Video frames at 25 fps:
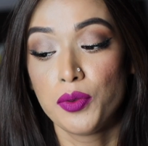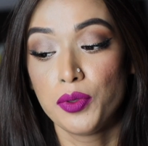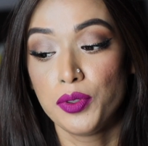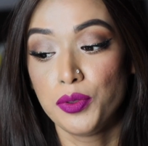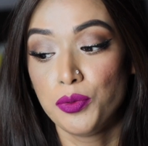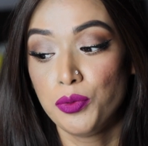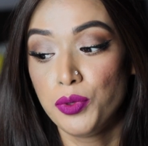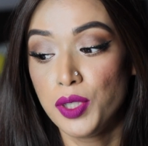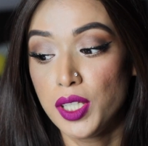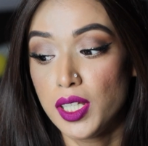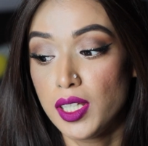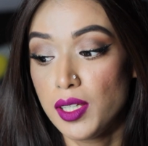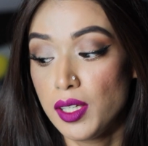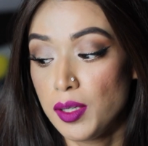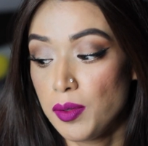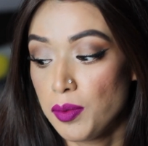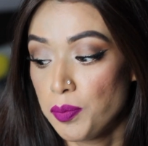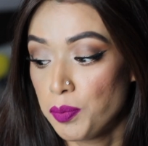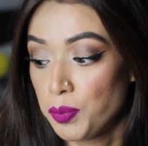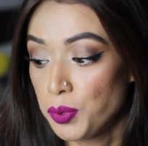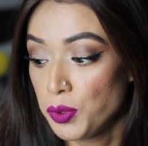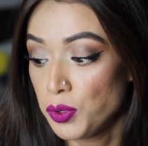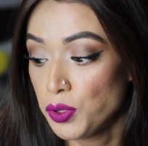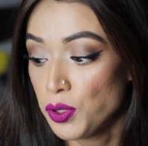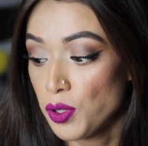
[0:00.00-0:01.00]
We
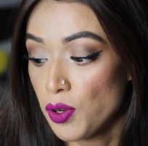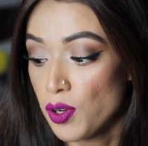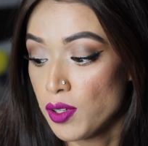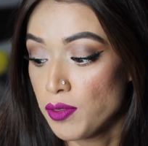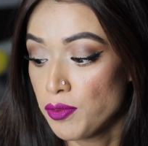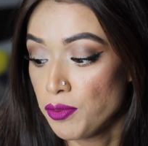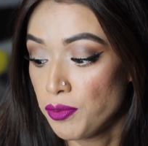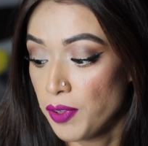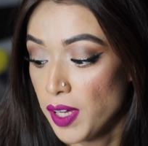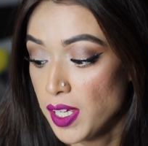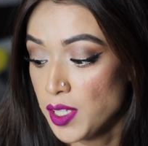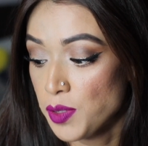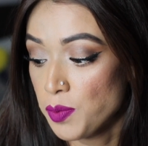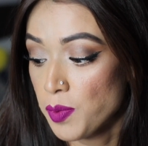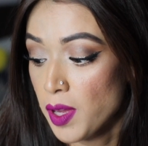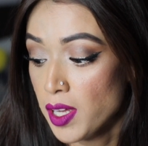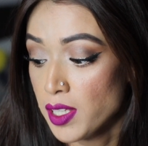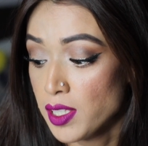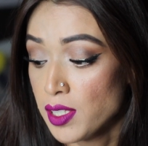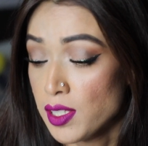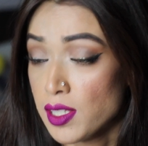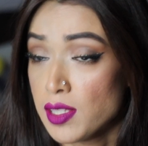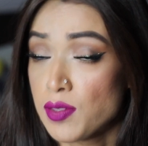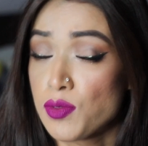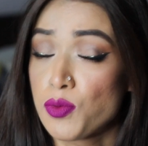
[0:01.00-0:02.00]
put on face
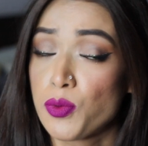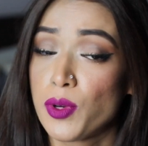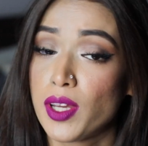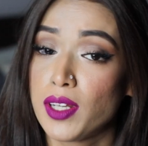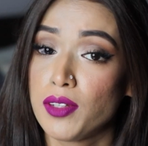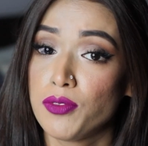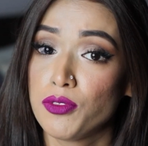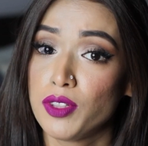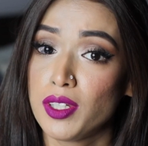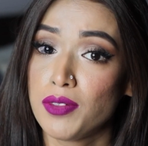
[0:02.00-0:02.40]
masks when